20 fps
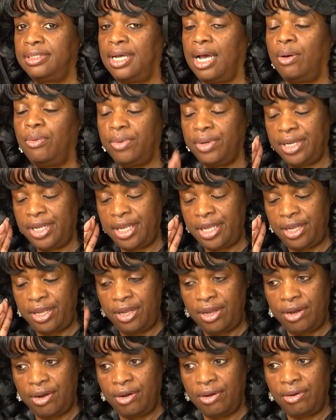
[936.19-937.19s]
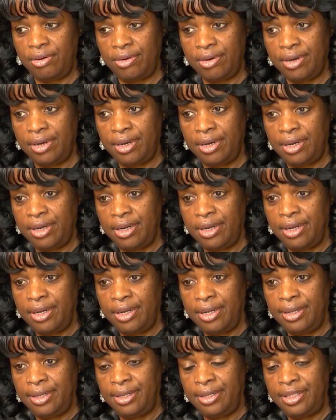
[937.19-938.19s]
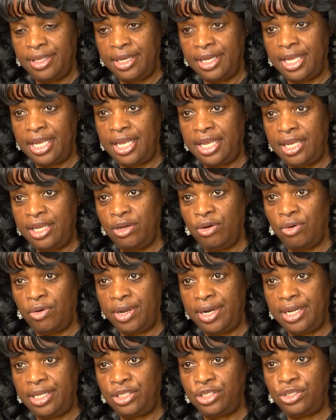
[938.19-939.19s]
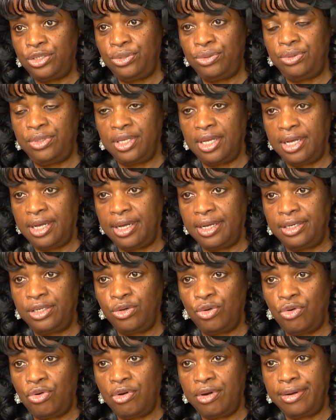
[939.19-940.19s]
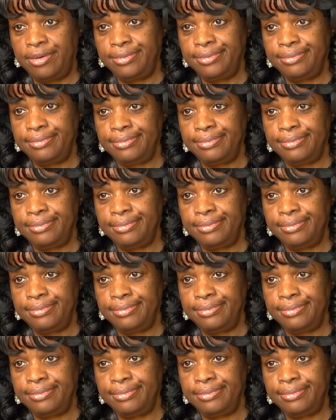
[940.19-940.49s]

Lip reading: I would hear the key going into the door.